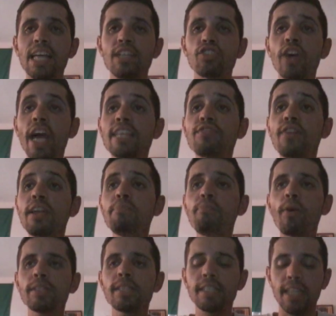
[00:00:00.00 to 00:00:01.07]
so it's very
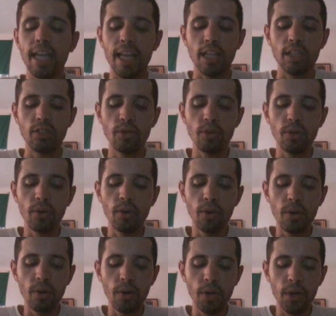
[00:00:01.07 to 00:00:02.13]
important
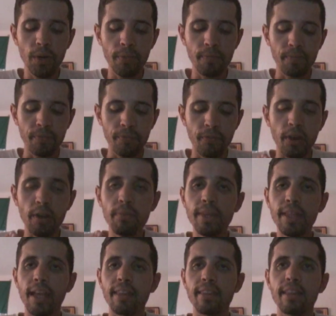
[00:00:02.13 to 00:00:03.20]
to
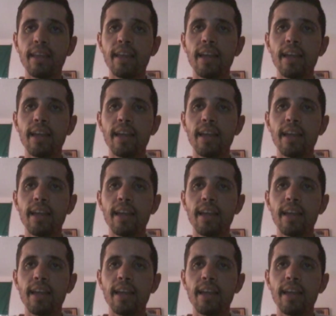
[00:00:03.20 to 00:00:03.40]
forbid